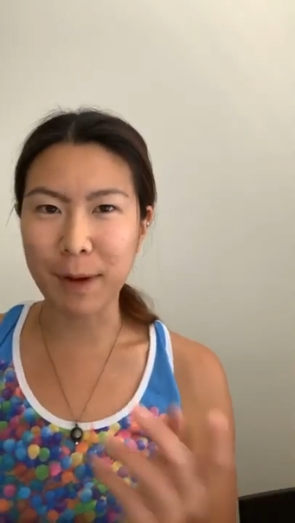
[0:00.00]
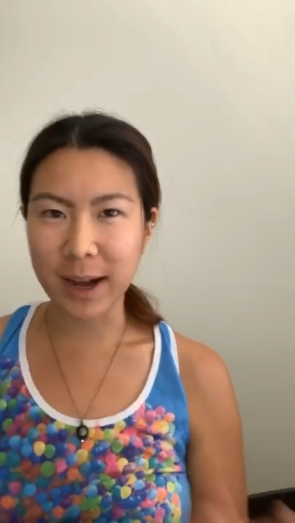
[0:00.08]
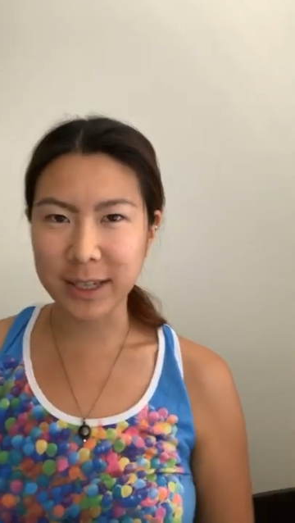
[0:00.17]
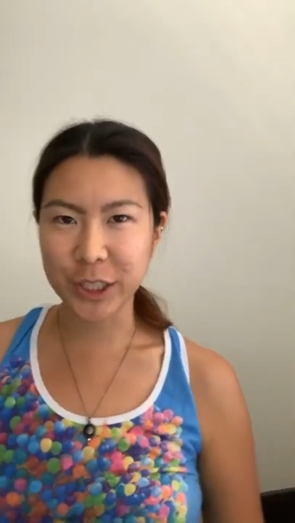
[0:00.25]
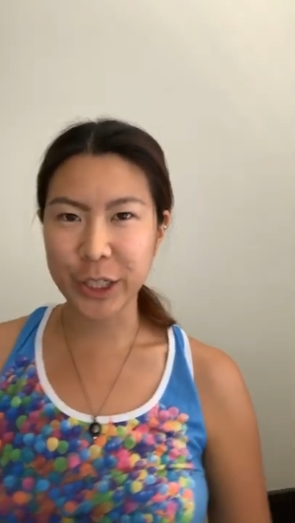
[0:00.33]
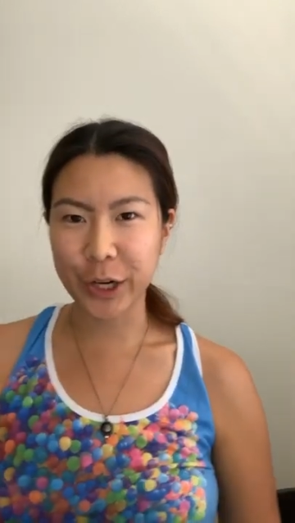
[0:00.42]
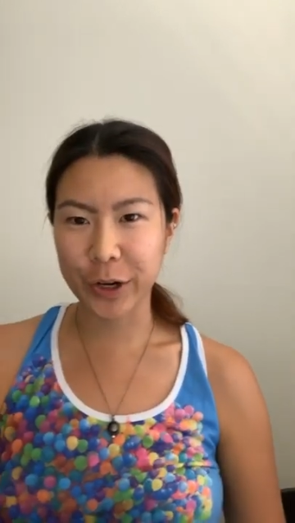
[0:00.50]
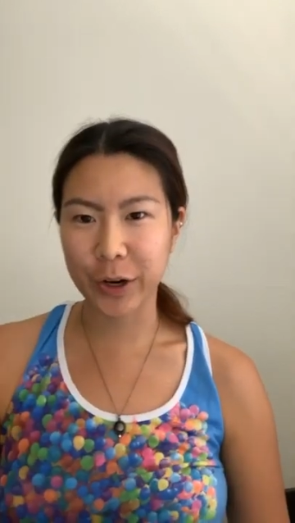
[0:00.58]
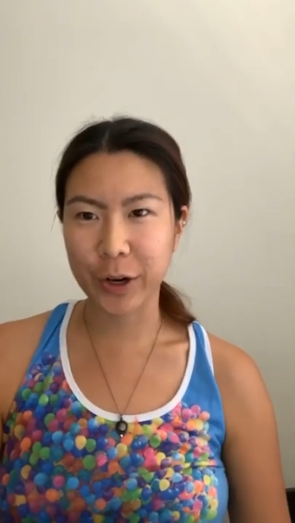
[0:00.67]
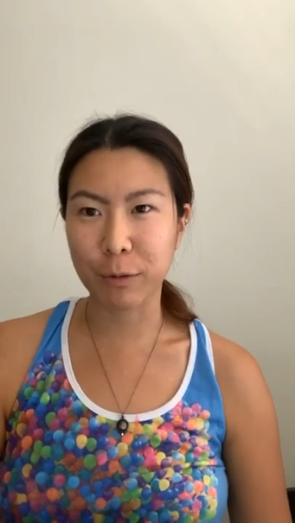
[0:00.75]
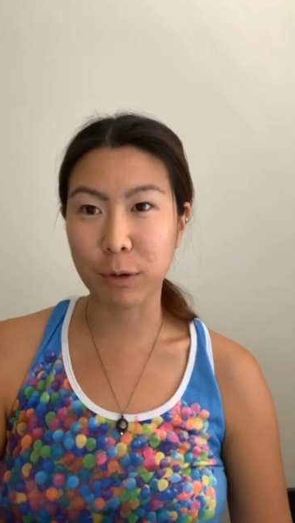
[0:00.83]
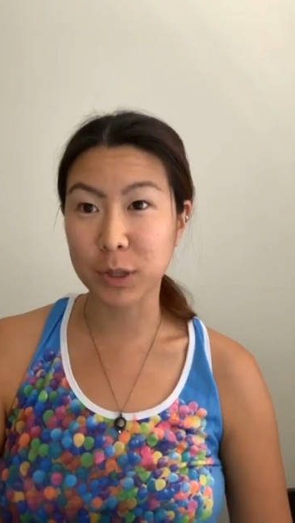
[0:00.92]
I
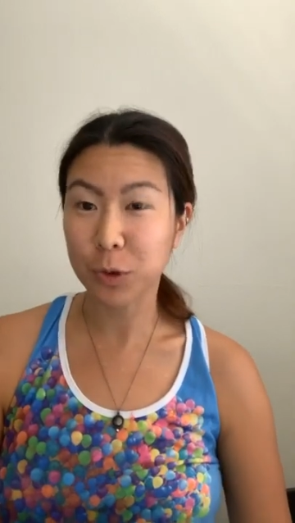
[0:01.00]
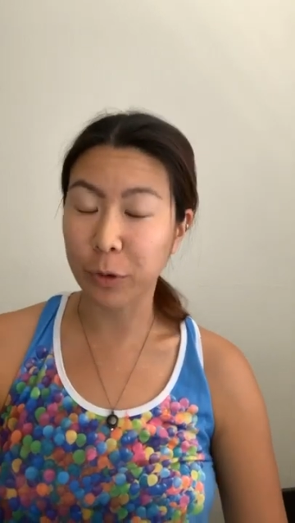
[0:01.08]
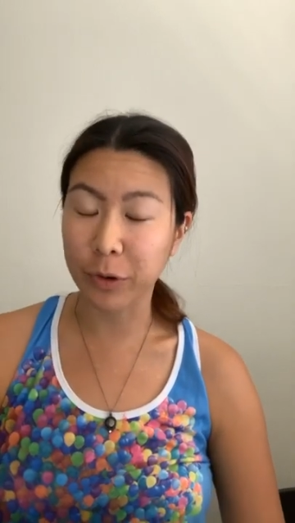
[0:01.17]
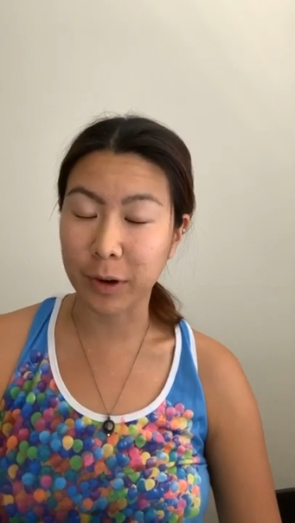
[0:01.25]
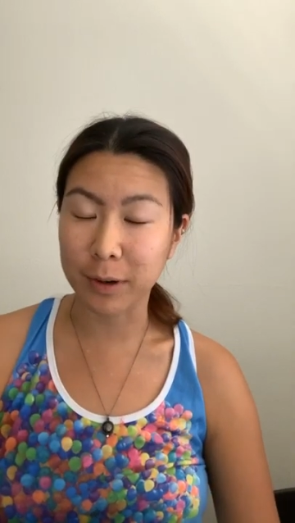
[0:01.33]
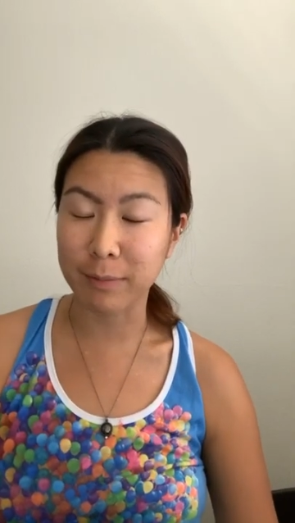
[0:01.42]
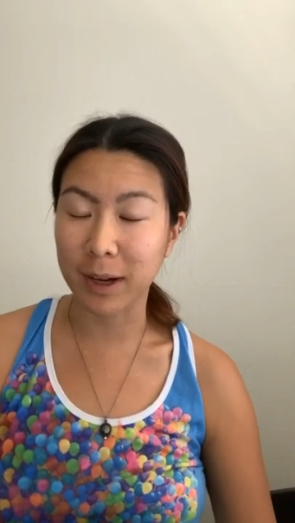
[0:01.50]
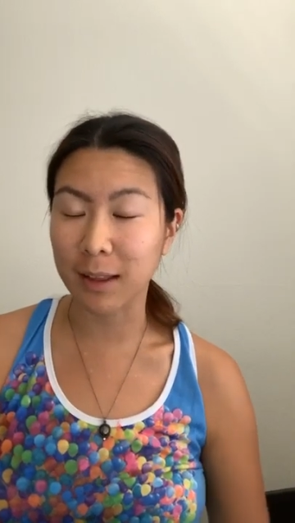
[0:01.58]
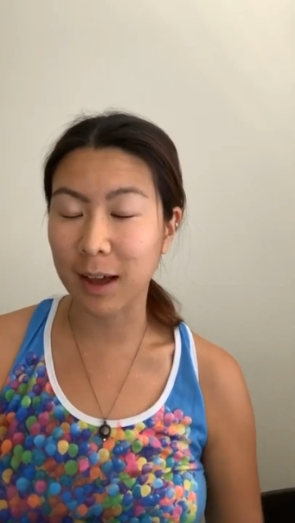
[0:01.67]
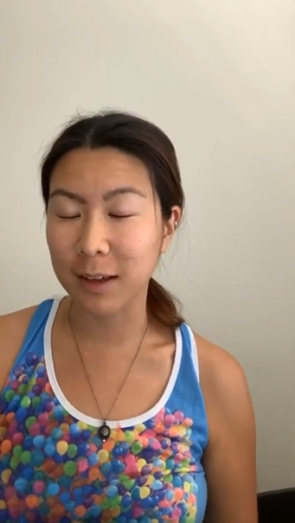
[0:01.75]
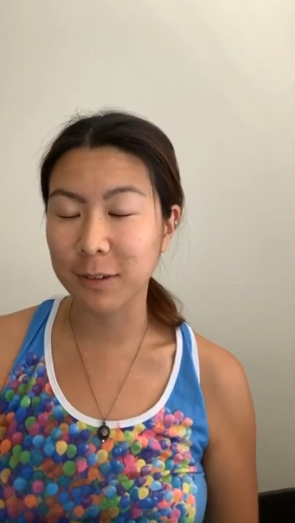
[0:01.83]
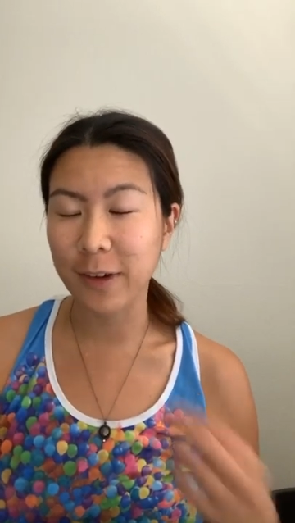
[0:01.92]
share what's going on in my
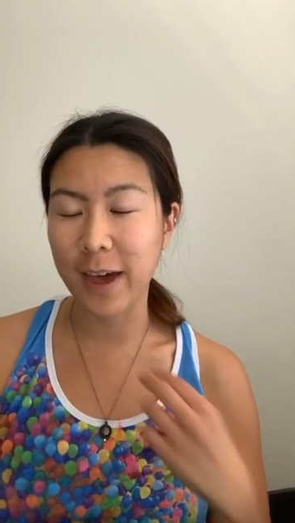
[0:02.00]
life,